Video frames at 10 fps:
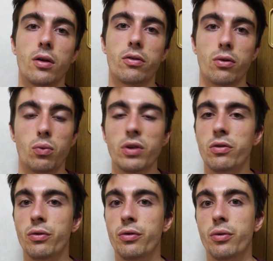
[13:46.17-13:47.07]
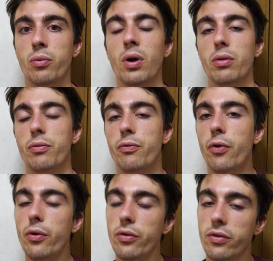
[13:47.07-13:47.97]
So what do? Well, the
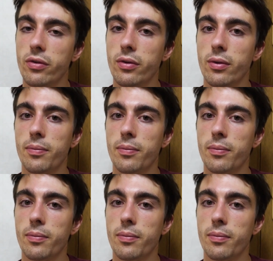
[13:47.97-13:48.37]
first